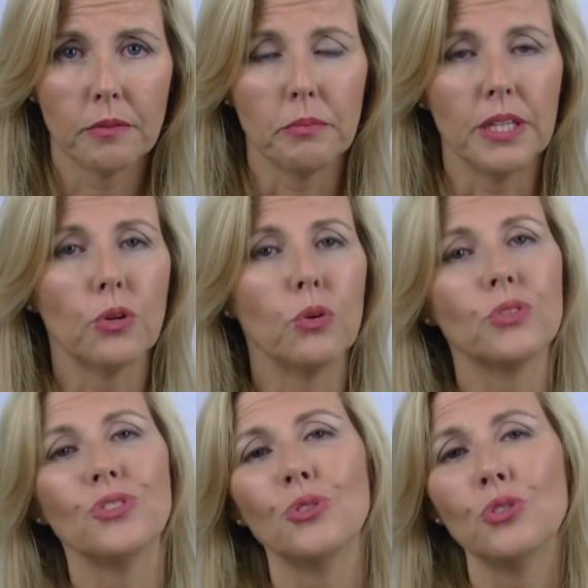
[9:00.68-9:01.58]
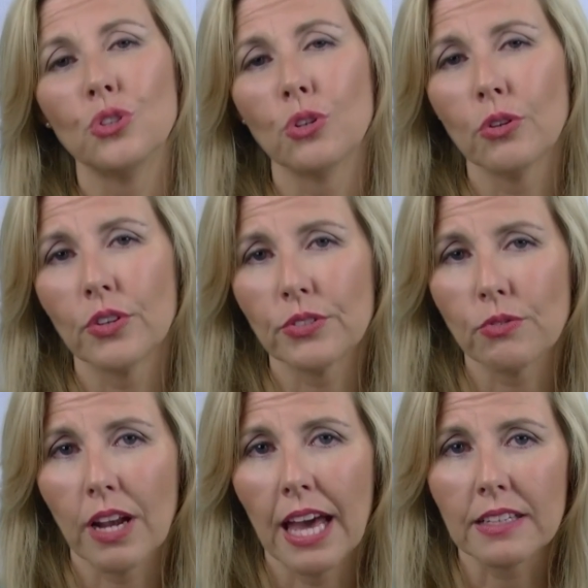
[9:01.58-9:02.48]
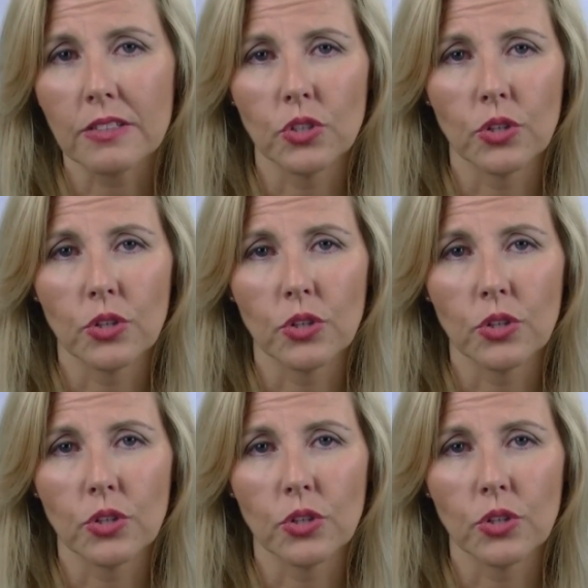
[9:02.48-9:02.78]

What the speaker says: Because your jaw is relaxed,